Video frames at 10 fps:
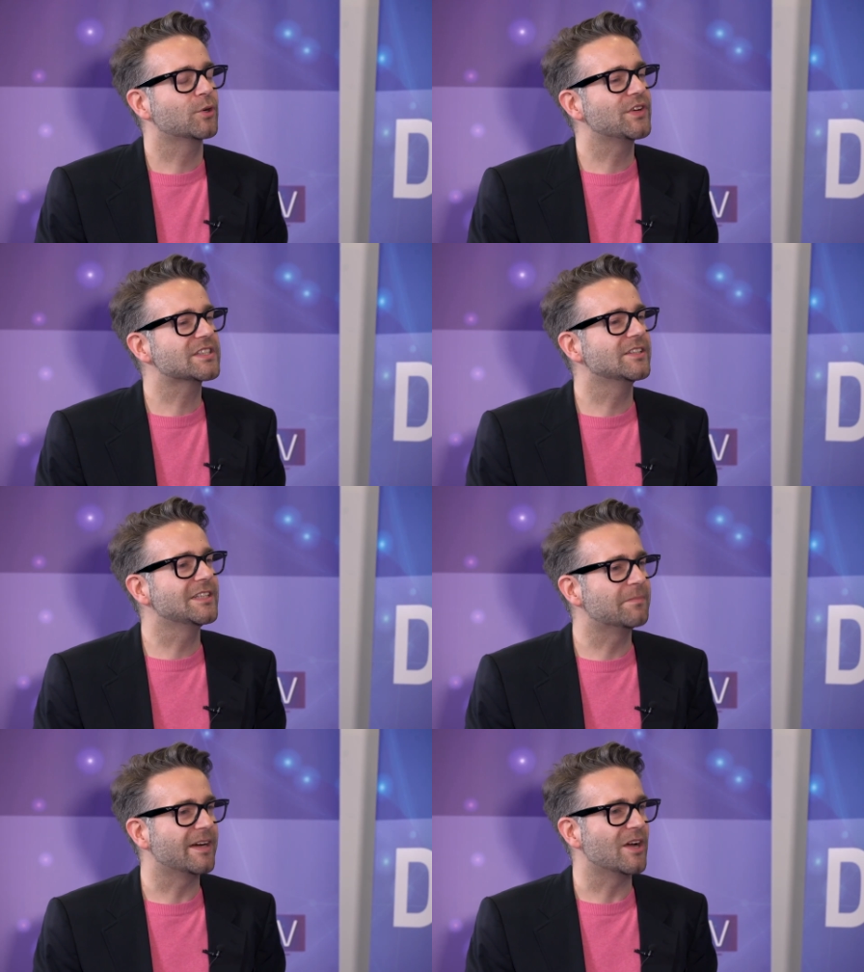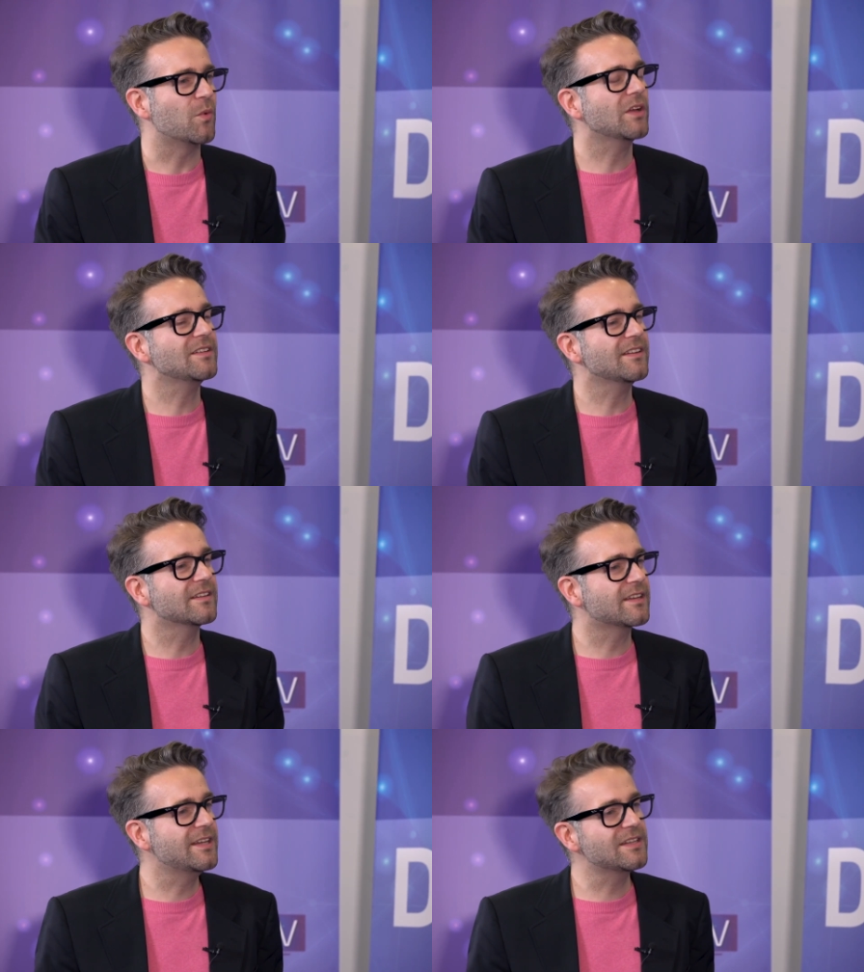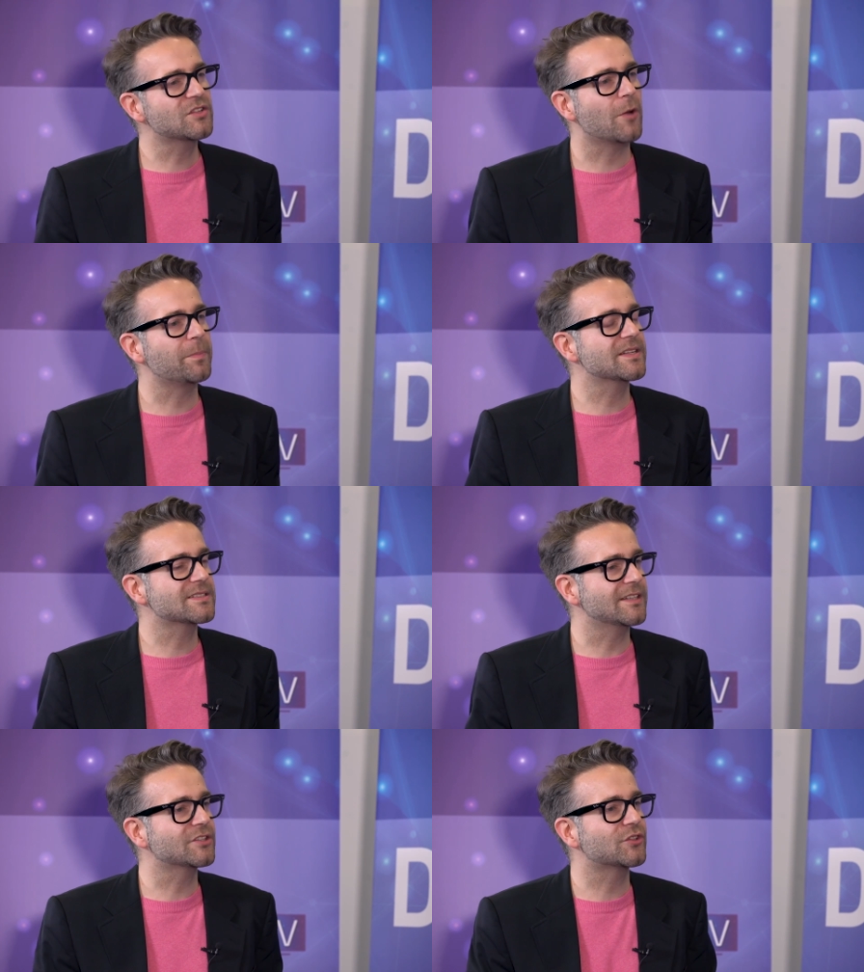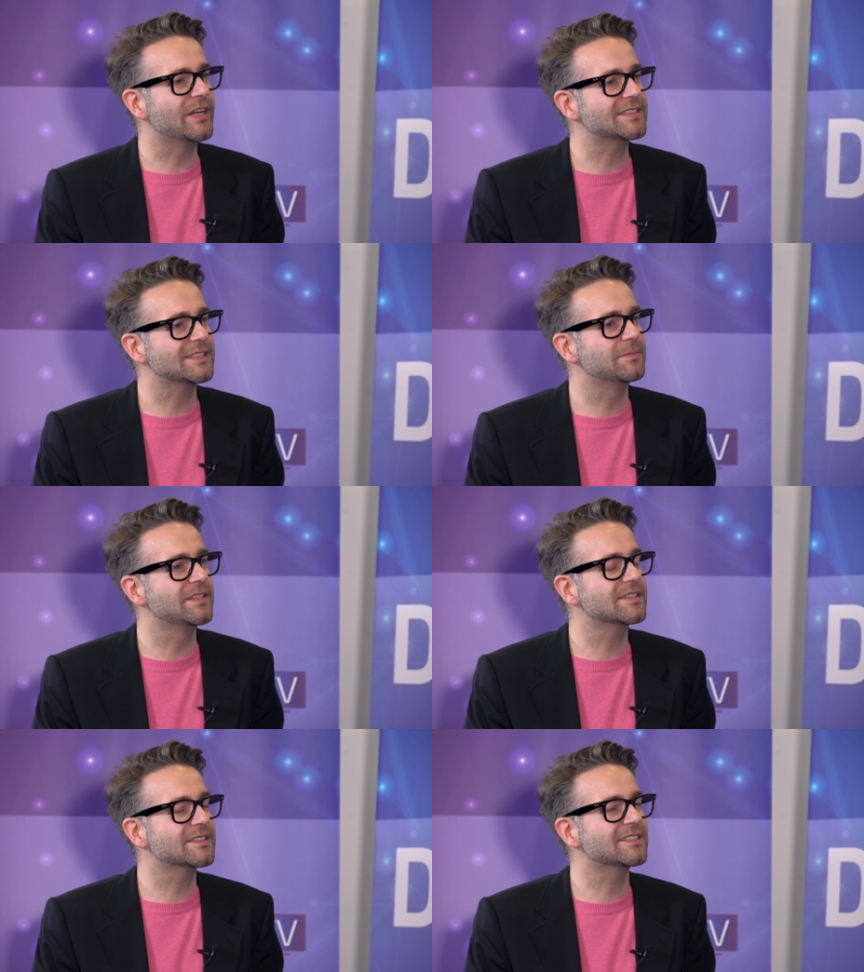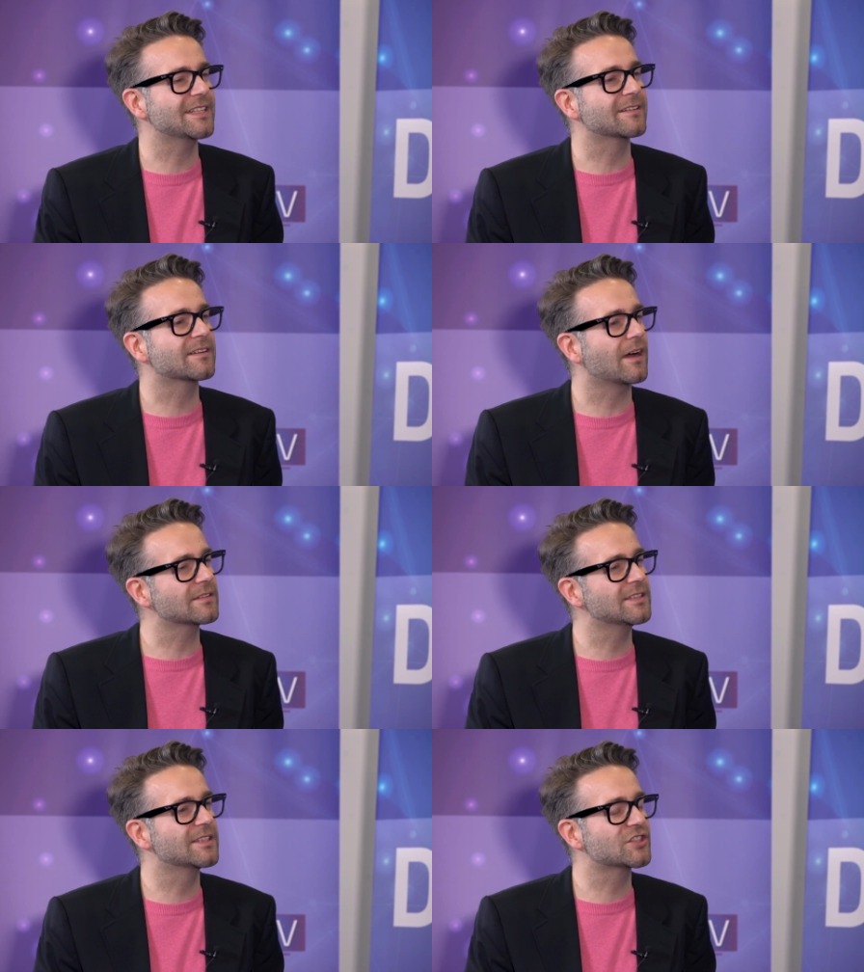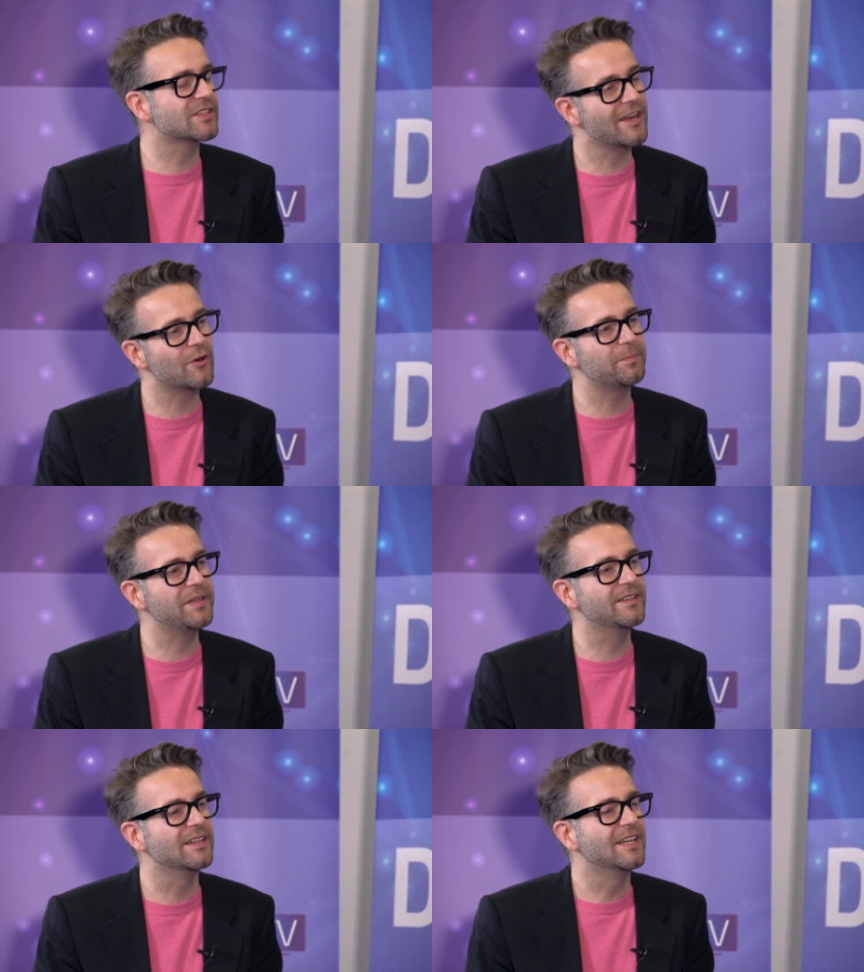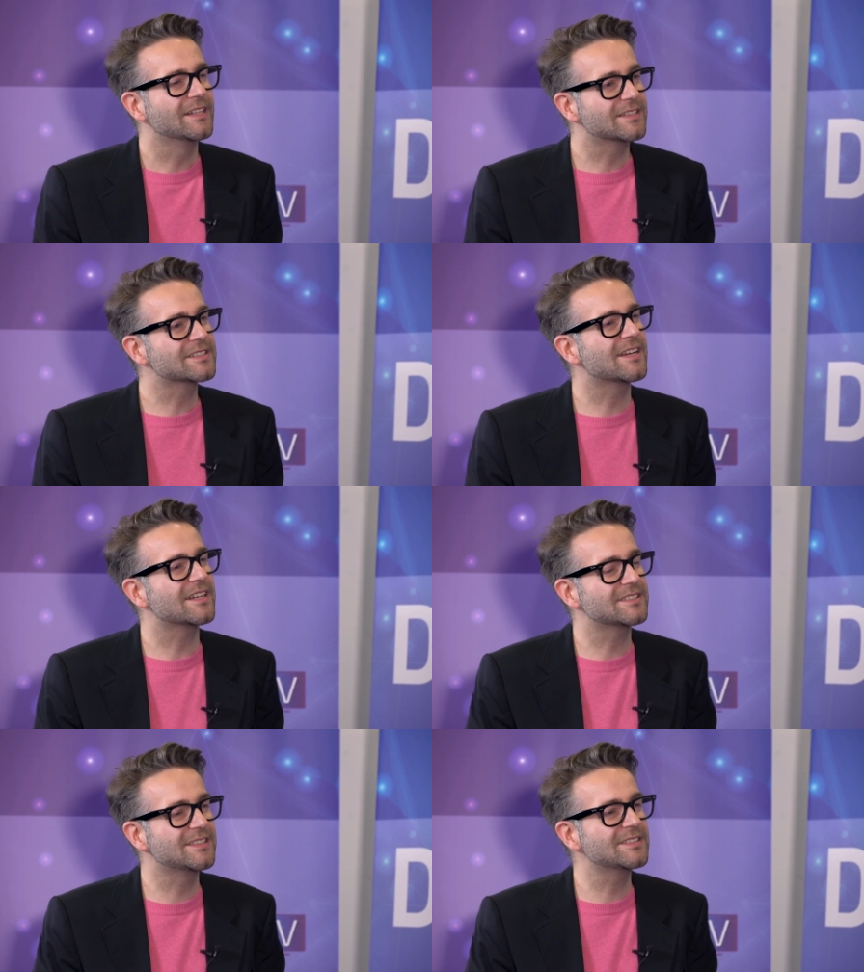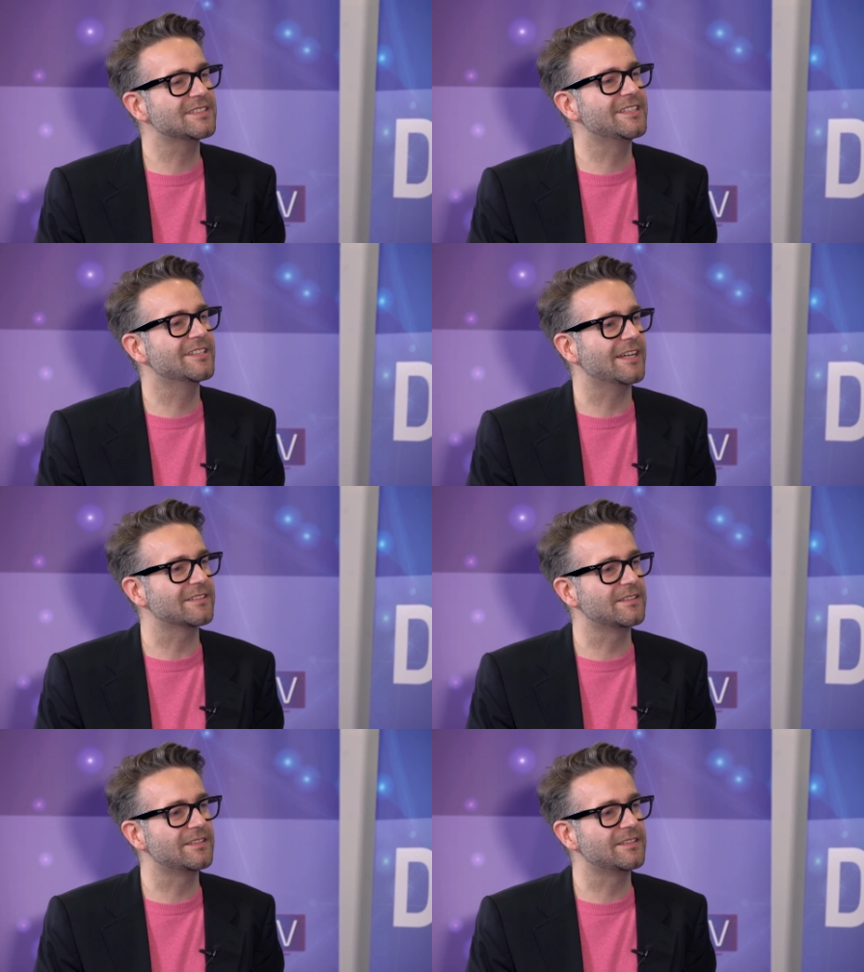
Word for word: Professor Niemeyer, what are the key topics and trends in meniscus and cartilage therapy discussed this year at the